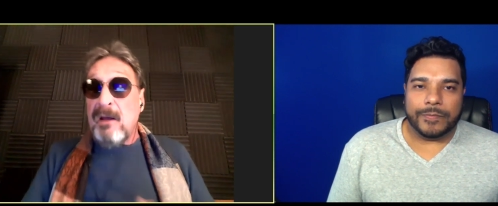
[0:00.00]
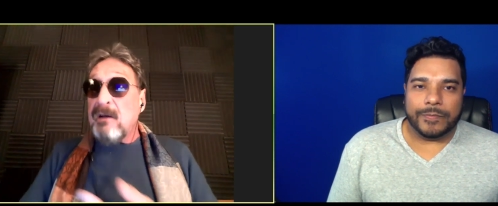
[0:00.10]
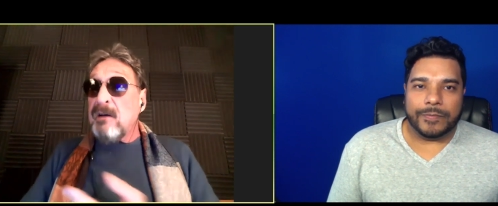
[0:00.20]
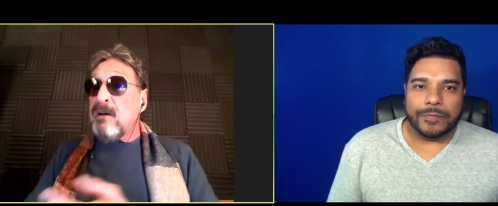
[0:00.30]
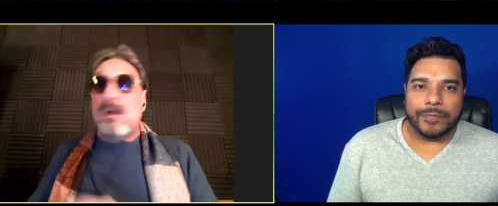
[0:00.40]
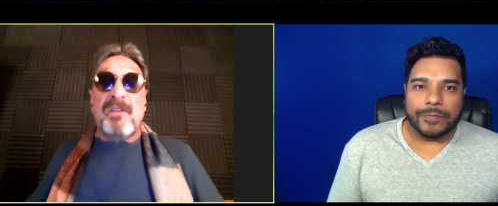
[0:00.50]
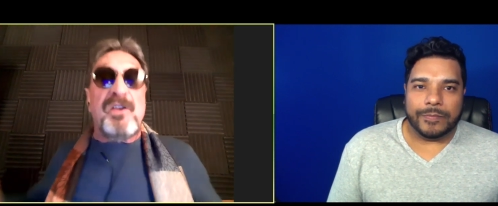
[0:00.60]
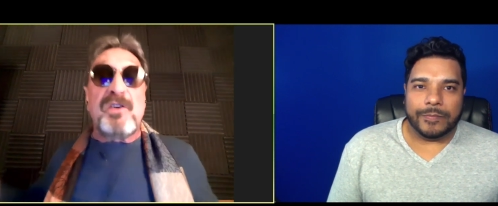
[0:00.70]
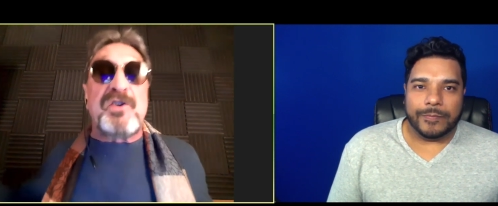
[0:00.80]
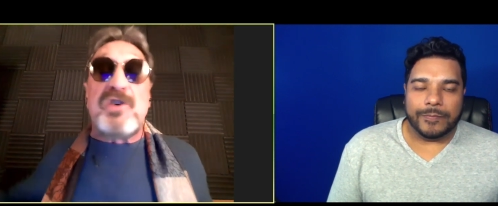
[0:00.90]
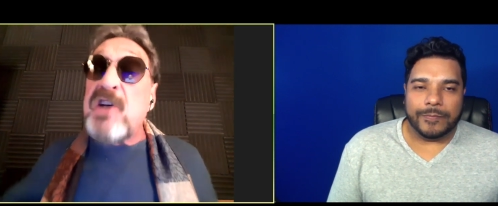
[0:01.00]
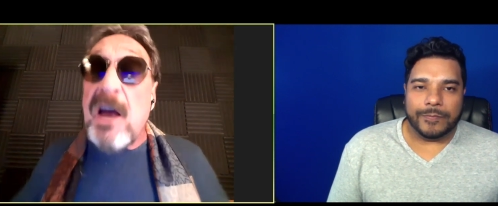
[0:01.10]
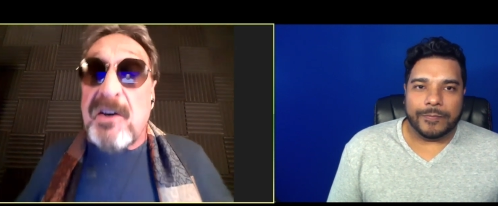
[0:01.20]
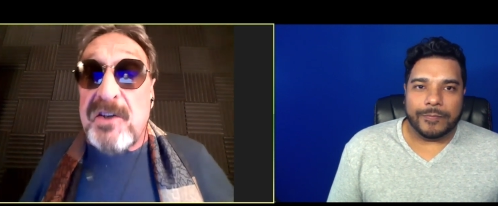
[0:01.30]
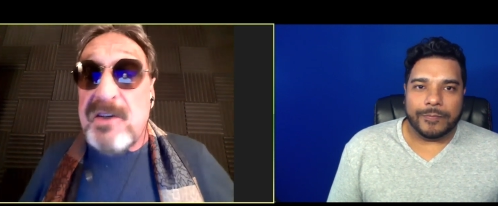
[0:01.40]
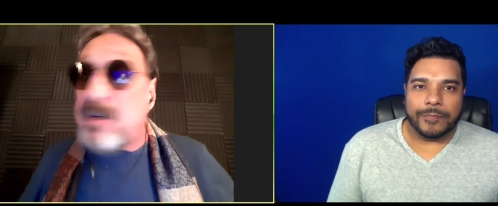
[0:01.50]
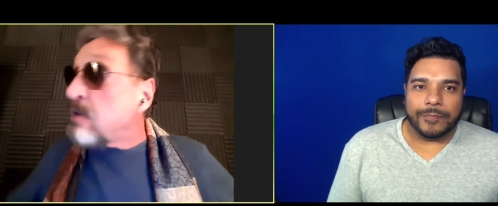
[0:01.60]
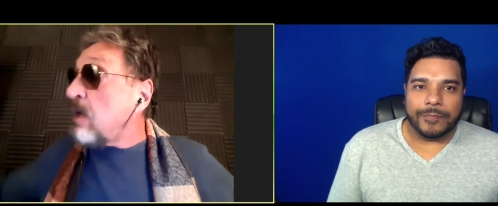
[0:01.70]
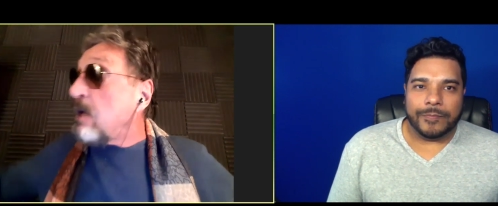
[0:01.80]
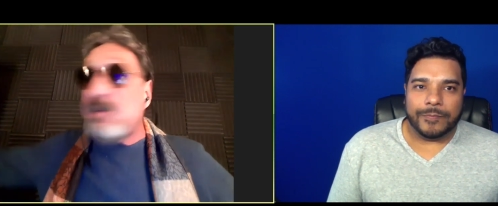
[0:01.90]
Speaker 1: Uh, the jets
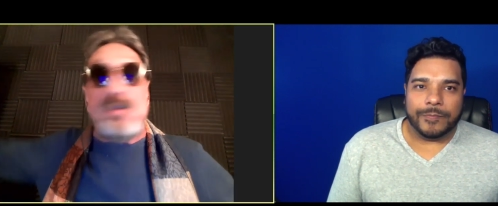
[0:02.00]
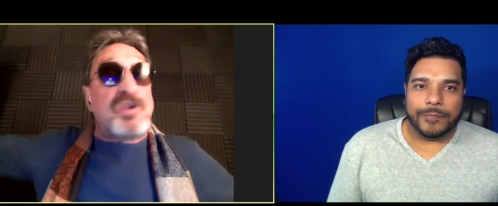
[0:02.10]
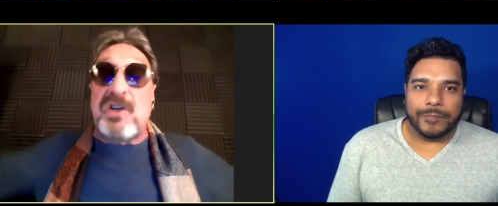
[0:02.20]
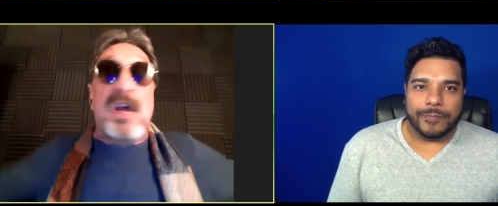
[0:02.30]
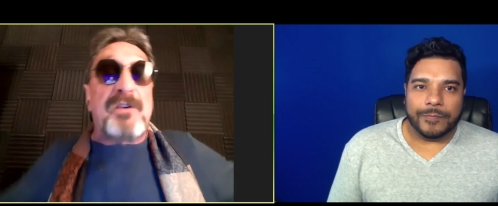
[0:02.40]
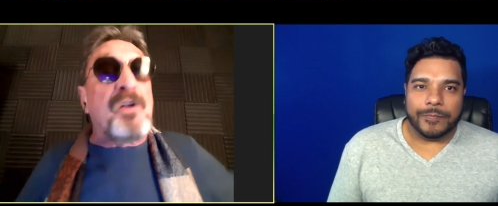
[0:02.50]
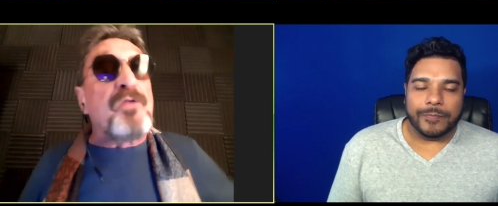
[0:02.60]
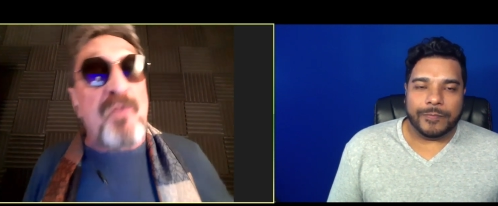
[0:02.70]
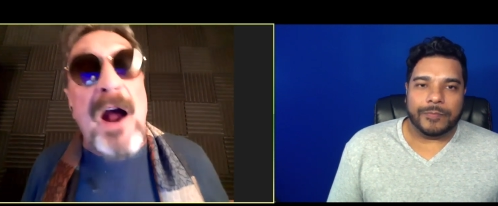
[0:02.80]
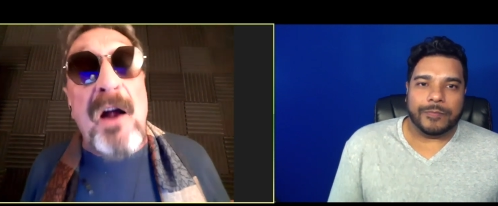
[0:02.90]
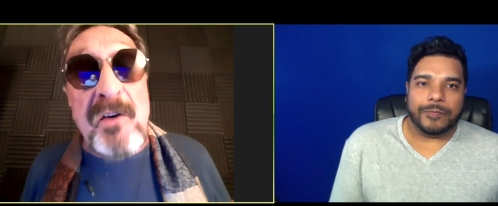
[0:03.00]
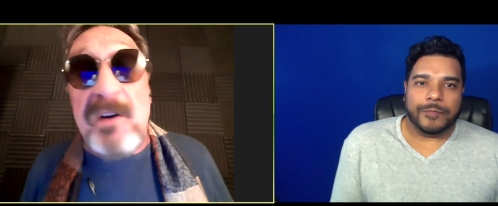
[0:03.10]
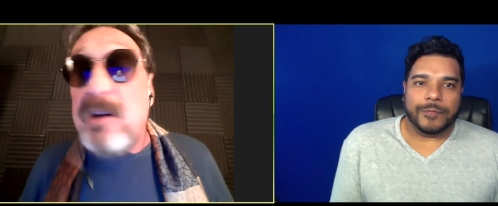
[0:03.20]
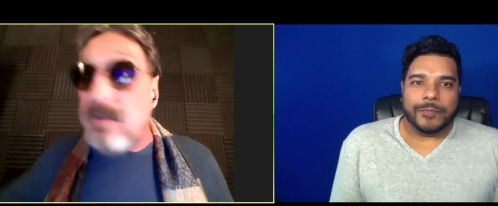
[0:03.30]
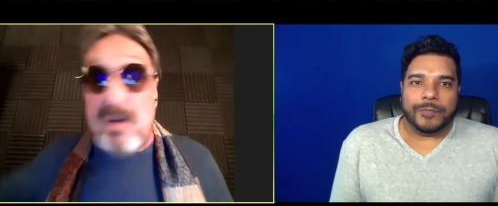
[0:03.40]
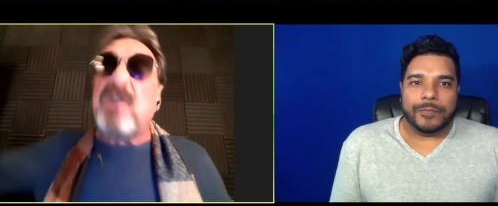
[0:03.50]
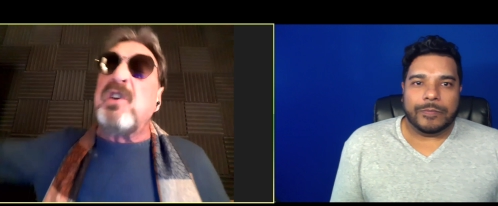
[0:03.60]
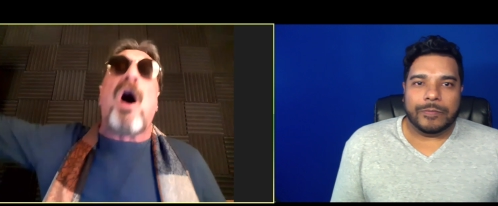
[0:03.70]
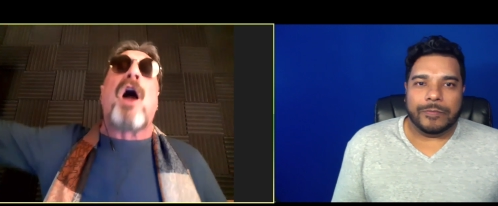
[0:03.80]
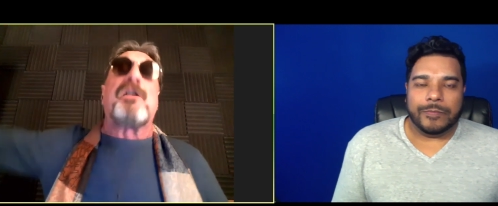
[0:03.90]
that they jet around him, the
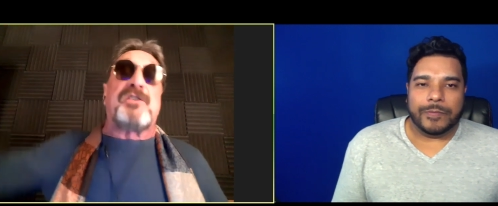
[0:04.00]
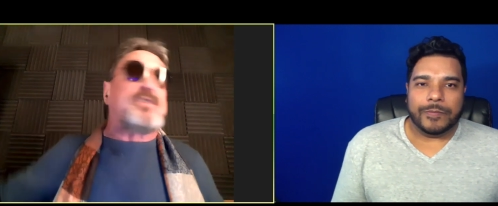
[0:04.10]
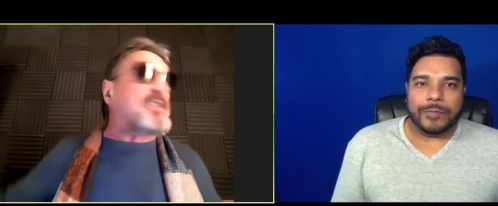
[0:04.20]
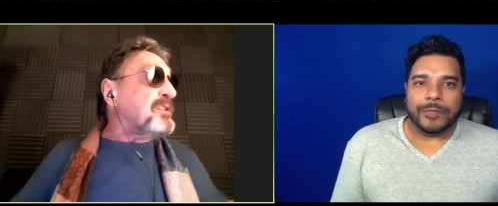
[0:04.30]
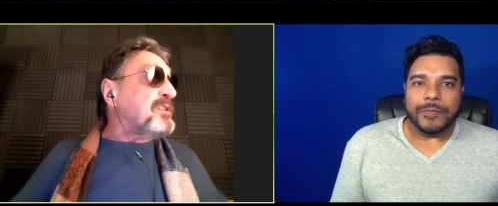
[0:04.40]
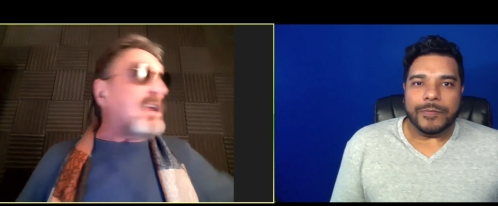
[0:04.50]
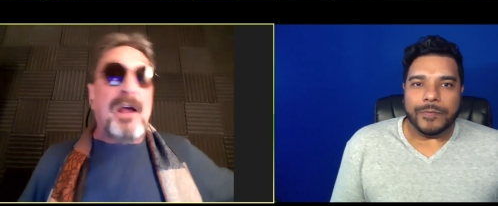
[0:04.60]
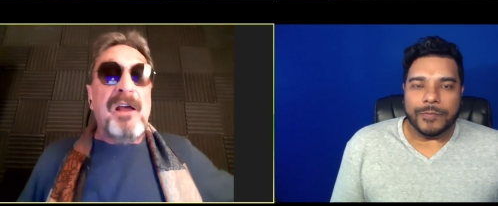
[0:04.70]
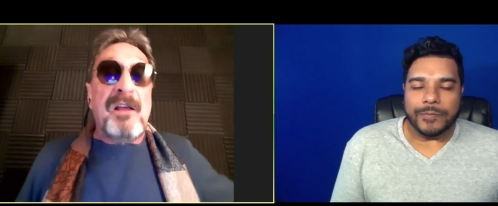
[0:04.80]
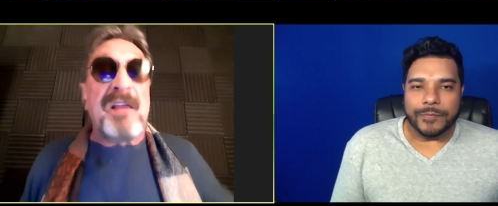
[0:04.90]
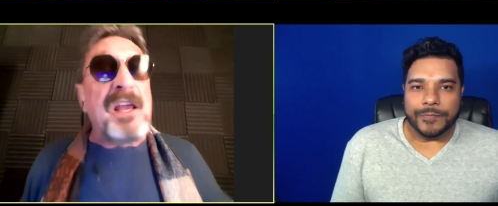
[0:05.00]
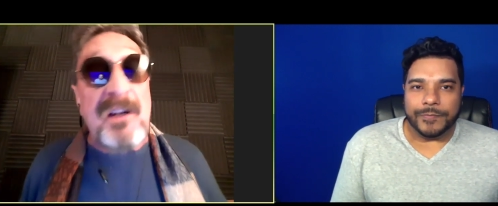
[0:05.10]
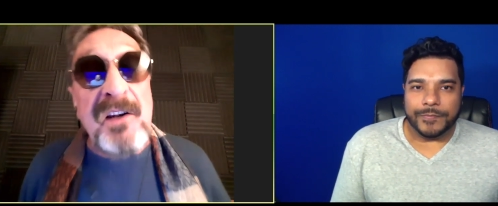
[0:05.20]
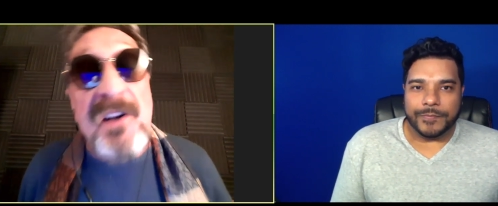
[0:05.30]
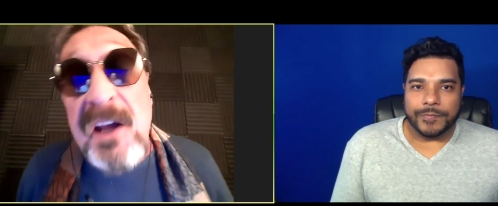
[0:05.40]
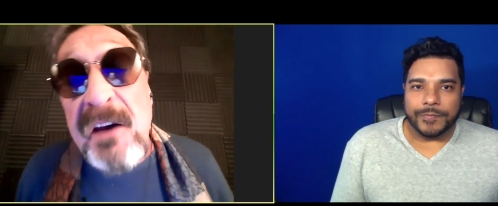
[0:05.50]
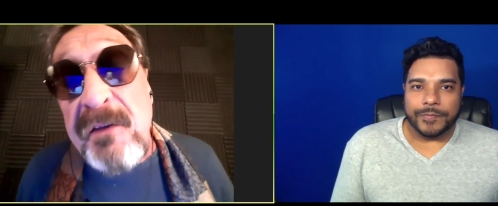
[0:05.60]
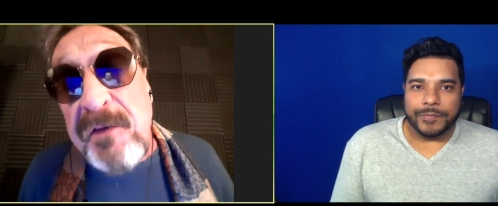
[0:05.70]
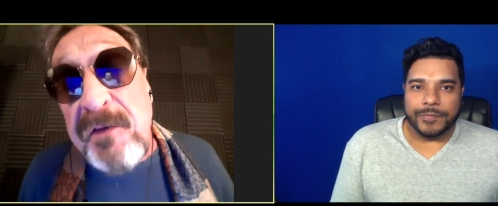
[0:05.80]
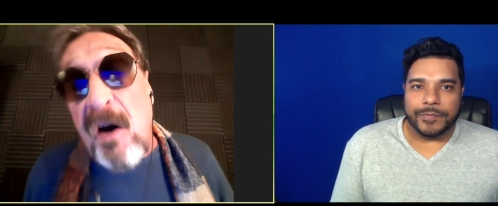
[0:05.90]
yachts that they, they
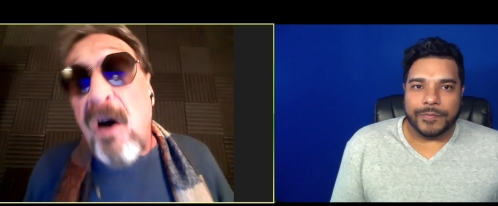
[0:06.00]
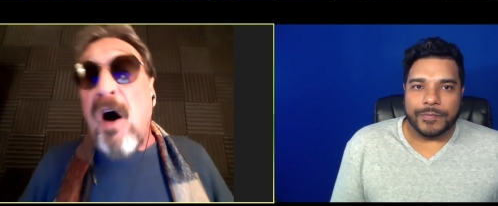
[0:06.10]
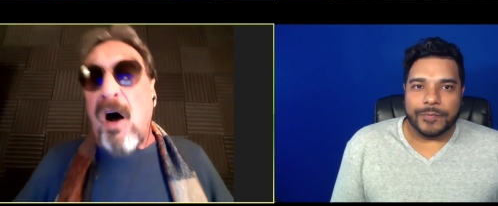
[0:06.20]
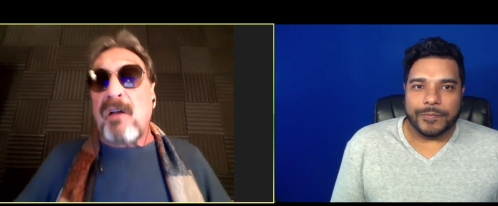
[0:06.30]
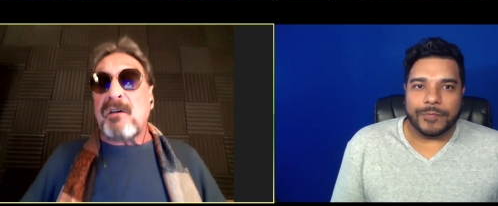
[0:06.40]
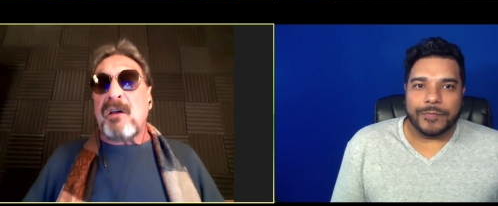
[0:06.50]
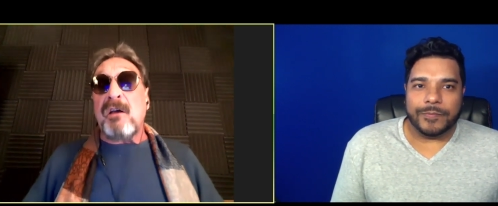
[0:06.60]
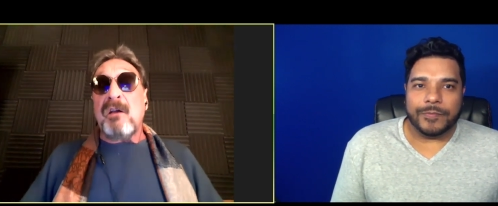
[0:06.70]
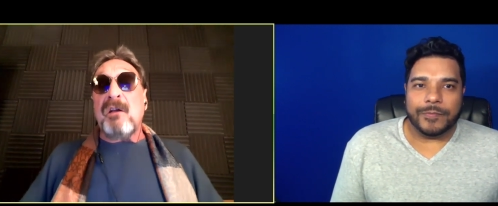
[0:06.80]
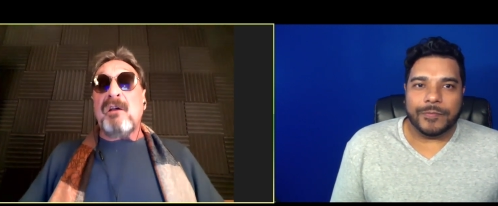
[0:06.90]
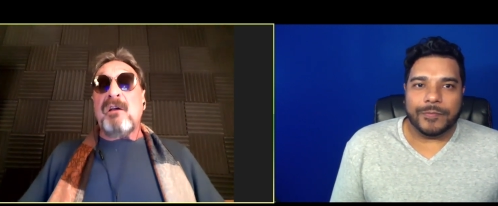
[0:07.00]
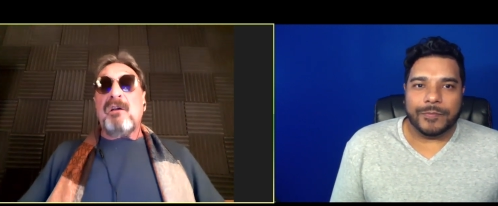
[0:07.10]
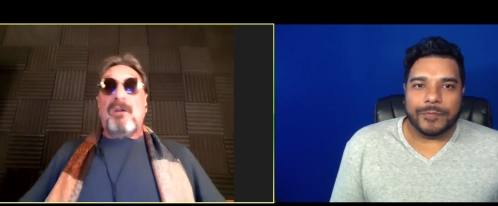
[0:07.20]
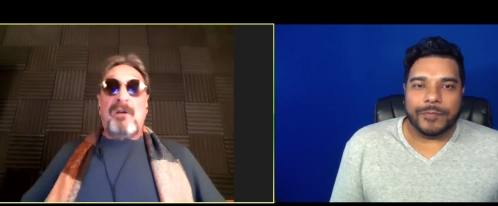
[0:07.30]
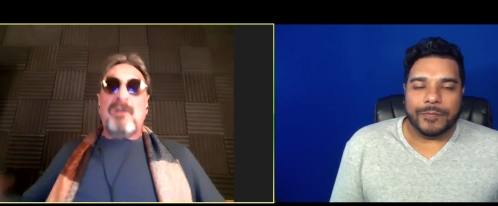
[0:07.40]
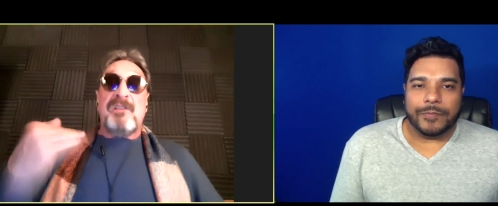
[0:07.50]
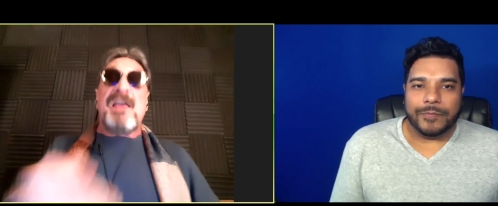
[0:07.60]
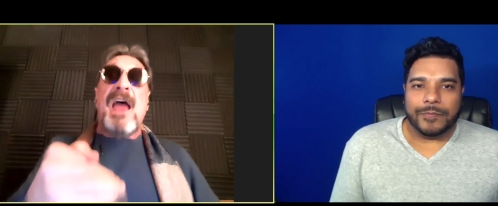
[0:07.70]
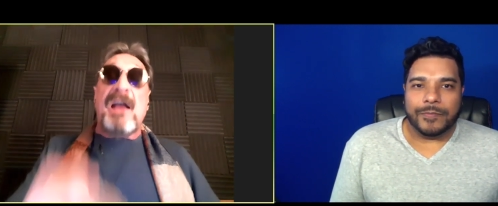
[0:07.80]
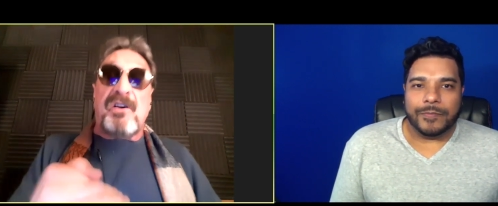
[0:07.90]
live on,
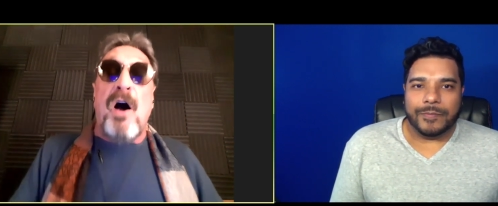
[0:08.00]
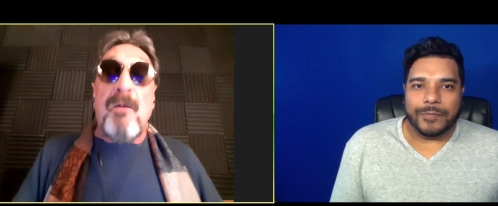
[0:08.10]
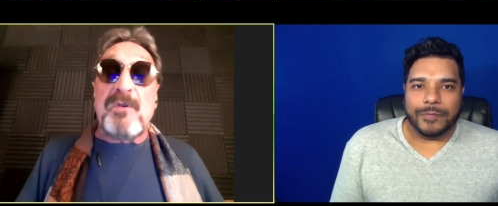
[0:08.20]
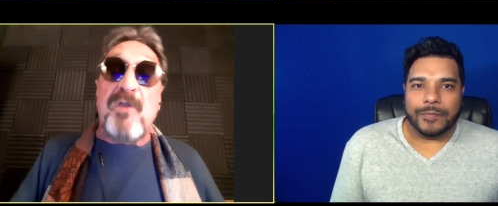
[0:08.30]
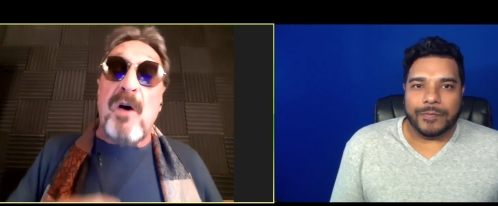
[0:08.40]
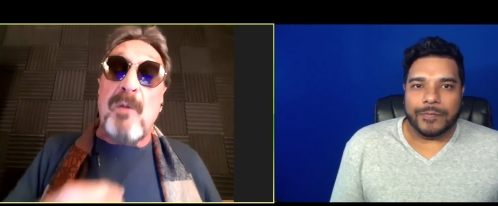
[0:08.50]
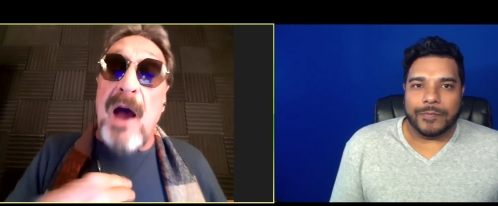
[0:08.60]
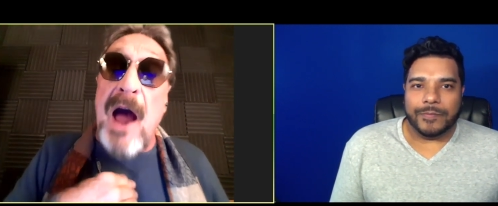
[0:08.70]
that comes from